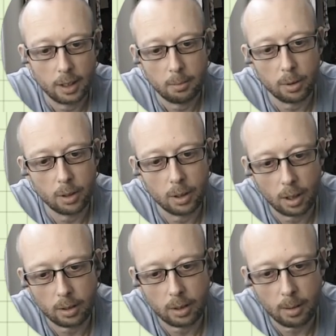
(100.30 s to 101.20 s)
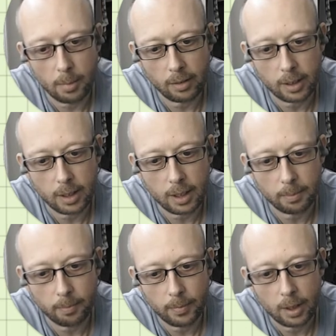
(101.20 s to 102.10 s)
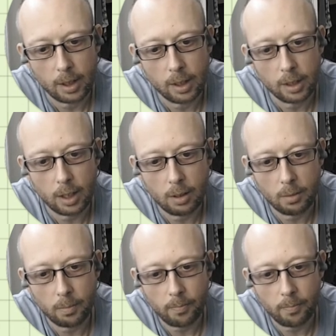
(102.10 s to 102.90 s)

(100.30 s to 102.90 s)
but not americium. So